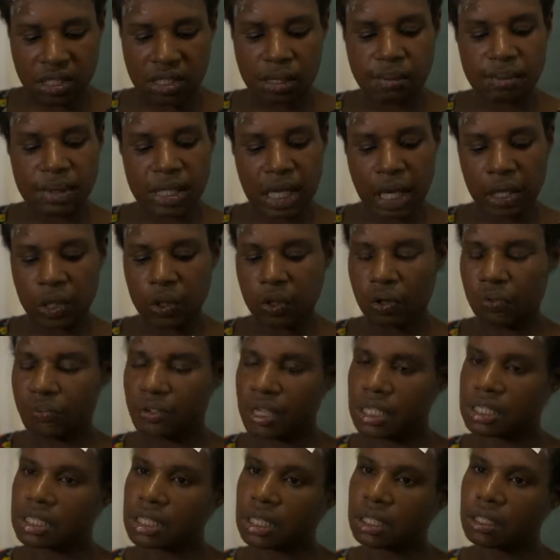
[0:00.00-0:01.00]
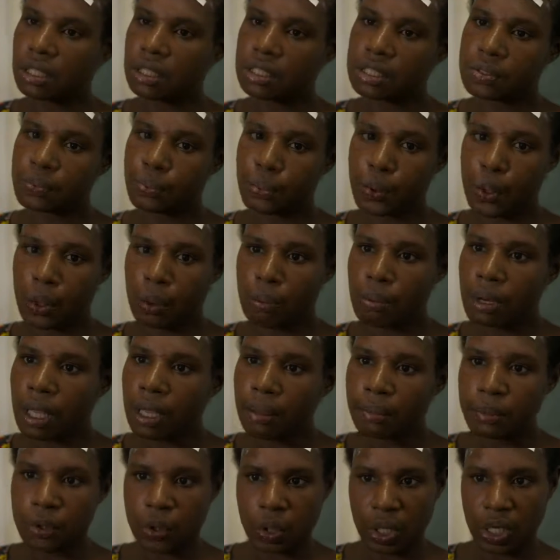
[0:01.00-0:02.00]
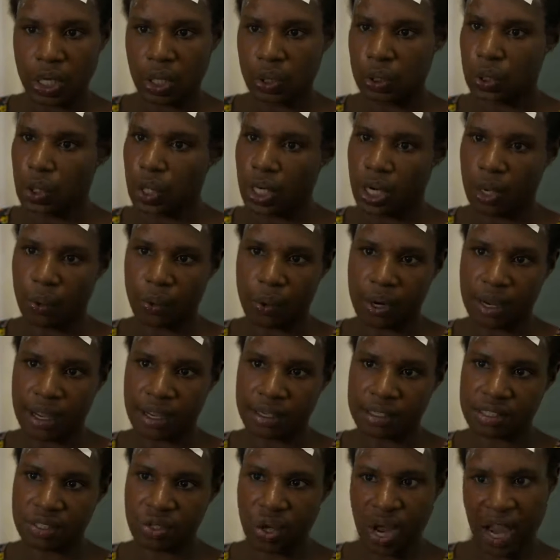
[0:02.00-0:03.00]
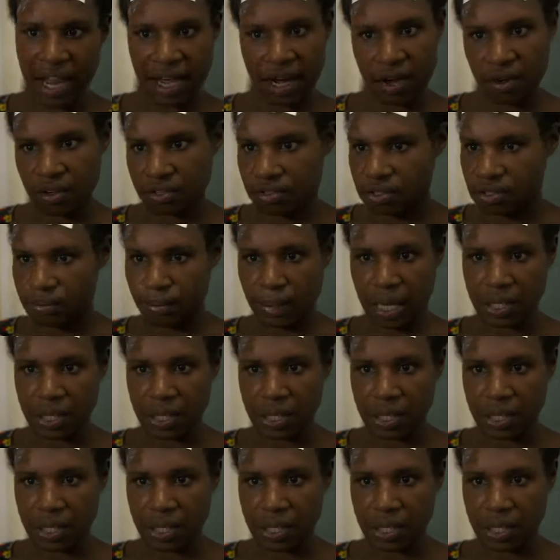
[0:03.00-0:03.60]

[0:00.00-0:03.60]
seems like you're facing this problem, you're not gonna work, so I lost